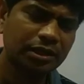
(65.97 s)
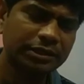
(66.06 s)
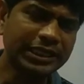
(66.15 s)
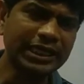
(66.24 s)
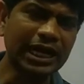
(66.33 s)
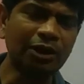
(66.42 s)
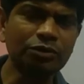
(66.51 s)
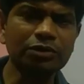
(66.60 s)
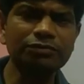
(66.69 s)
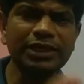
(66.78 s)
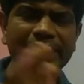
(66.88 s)
then out
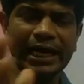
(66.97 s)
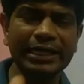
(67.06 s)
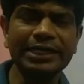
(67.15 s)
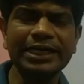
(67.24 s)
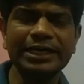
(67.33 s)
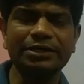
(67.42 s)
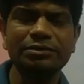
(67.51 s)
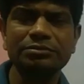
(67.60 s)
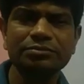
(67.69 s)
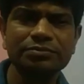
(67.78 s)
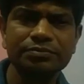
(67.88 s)
of the candidate
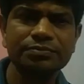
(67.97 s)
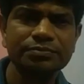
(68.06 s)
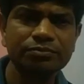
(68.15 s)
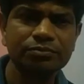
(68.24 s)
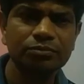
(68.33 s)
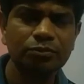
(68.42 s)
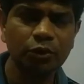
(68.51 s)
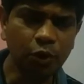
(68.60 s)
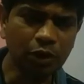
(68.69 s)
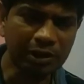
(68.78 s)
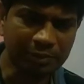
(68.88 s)

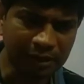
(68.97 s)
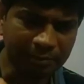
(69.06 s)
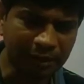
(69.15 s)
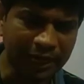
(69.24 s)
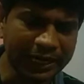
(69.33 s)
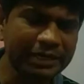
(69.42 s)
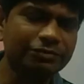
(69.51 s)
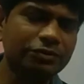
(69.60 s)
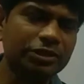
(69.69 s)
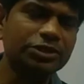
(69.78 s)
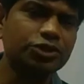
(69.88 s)
who have applied
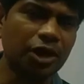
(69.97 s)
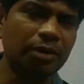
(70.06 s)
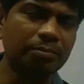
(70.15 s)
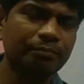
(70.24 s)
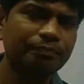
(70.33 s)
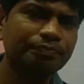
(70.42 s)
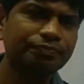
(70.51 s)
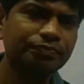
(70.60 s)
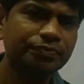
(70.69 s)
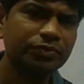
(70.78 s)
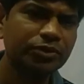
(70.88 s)
for the job,
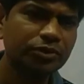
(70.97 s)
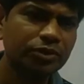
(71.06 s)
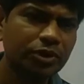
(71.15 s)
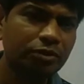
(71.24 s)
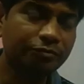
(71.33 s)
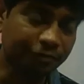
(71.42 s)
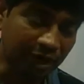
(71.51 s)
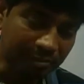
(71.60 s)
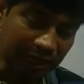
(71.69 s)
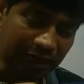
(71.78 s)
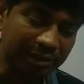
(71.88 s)

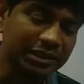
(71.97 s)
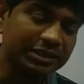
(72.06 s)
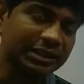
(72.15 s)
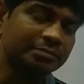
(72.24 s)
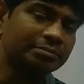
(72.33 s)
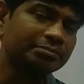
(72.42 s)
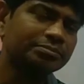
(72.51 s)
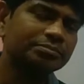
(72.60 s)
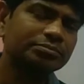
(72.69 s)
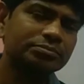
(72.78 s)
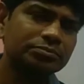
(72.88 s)
from among them
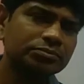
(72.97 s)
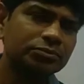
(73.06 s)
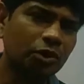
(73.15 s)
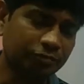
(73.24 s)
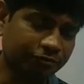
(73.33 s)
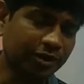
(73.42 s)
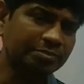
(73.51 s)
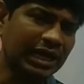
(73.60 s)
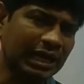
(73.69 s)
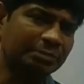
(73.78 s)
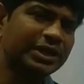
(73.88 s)
or from
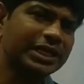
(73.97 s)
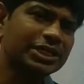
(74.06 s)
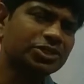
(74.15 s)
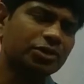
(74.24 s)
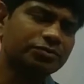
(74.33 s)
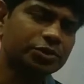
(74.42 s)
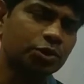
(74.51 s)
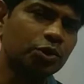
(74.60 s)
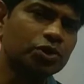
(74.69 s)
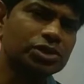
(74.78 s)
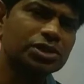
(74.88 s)
the application of
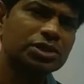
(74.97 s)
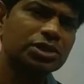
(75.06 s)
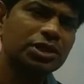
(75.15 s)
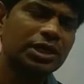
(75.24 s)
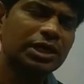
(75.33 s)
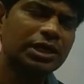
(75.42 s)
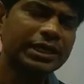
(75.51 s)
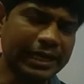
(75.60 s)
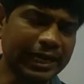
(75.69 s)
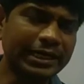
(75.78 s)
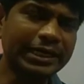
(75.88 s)
those
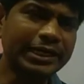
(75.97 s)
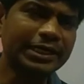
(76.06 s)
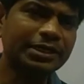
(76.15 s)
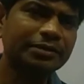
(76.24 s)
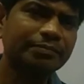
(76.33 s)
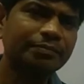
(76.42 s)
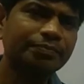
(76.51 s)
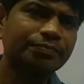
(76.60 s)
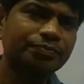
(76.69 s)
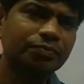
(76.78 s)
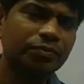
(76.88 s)
candidate,
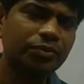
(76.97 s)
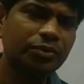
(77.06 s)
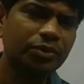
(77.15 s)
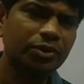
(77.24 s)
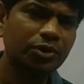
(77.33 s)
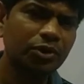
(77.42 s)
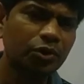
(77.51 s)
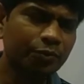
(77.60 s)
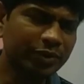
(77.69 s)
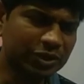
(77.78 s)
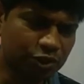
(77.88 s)

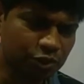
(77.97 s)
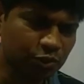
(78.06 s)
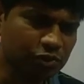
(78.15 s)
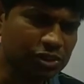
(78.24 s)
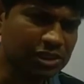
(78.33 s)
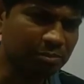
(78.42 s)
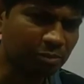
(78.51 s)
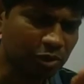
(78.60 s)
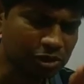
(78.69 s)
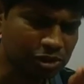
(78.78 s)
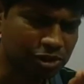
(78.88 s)
we choose the
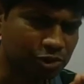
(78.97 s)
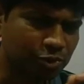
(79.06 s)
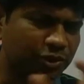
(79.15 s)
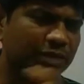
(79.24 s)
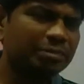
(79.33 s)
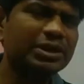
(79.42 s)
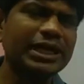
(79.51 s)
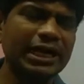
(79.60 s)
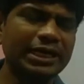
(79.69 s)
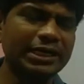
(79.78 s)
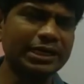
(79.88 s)
most suitable
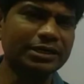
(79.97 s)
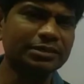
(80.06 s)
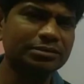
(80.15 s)
candidate